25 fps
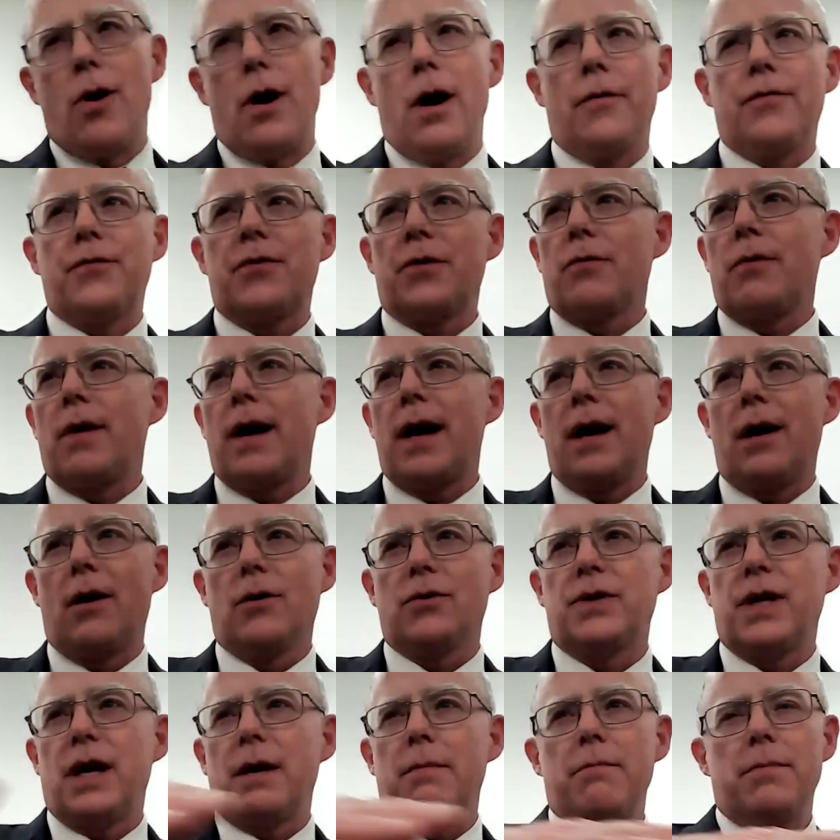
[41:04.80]
off the
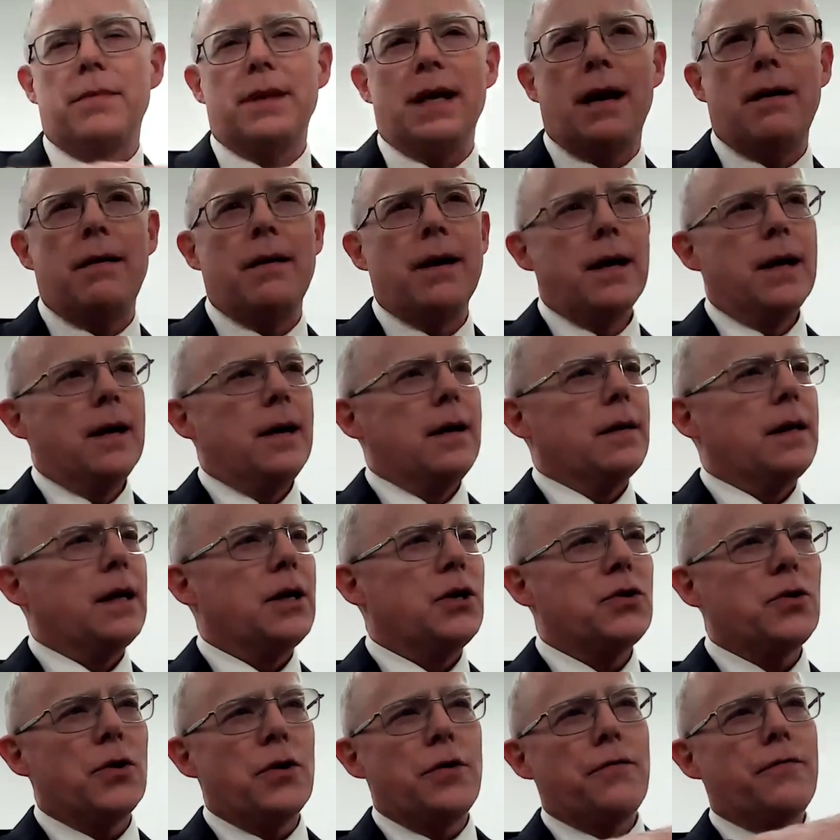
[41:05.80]
rails. They they they
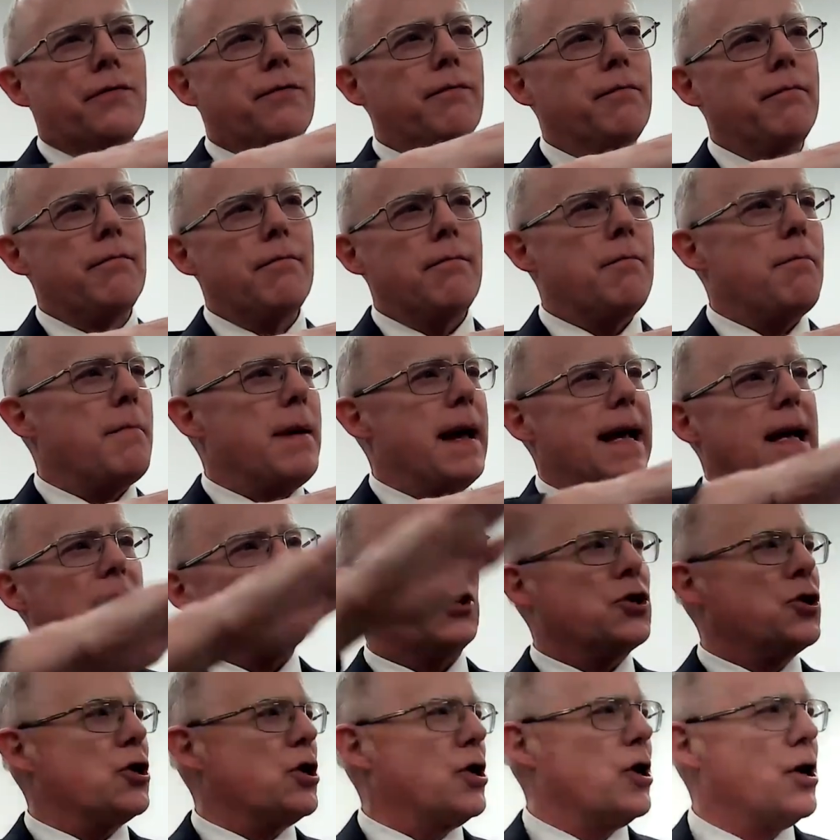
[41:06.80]
sort of make a
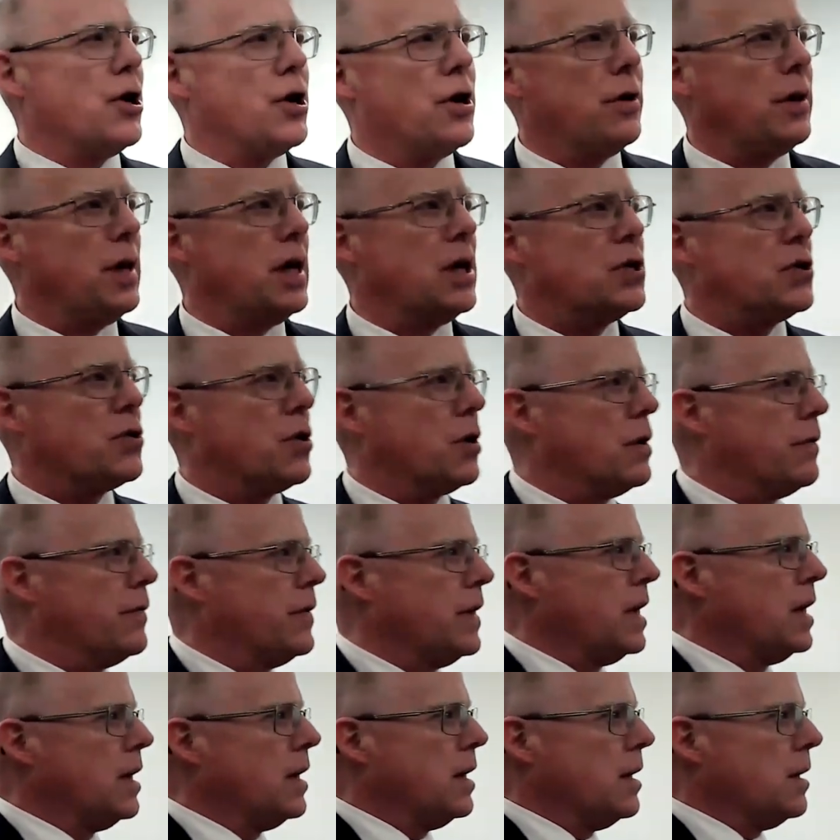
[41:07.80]
turn. They sort of
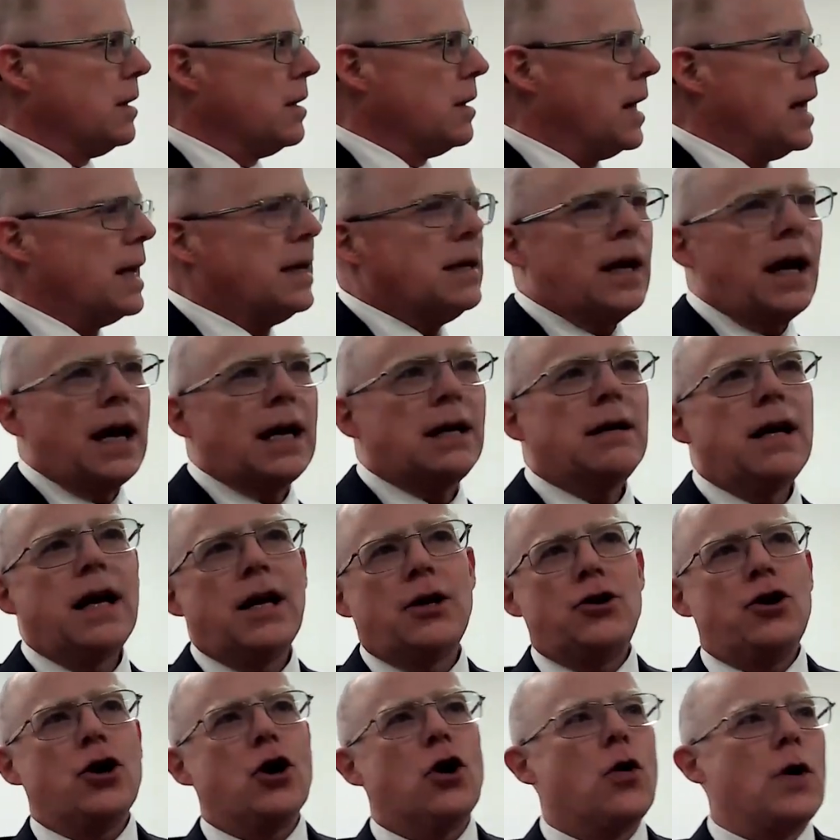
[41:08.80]
and and
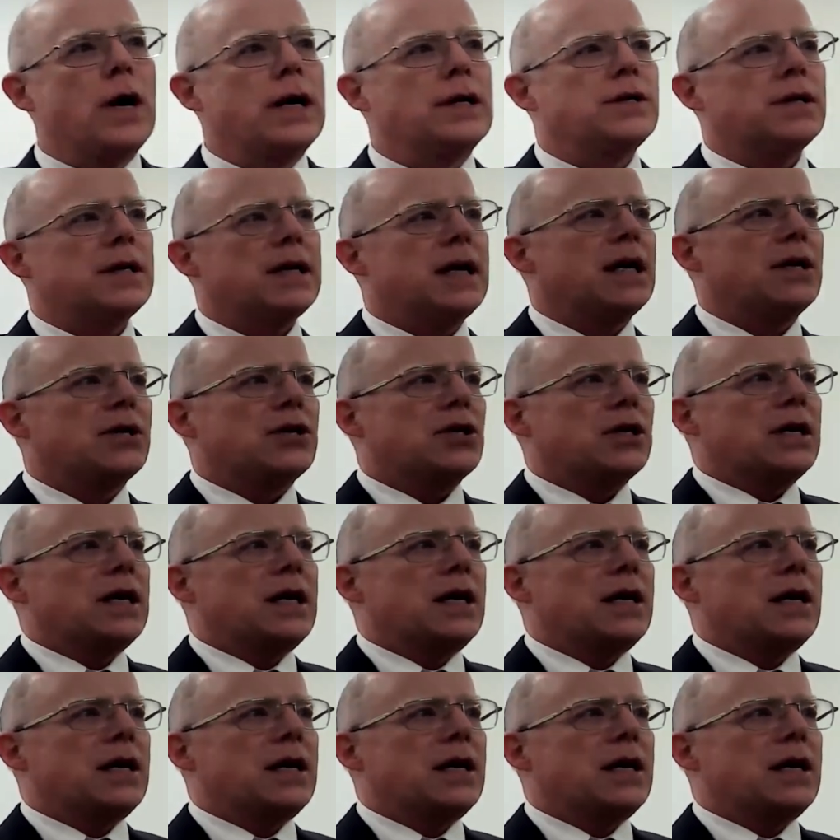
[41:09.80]
and you know it's it's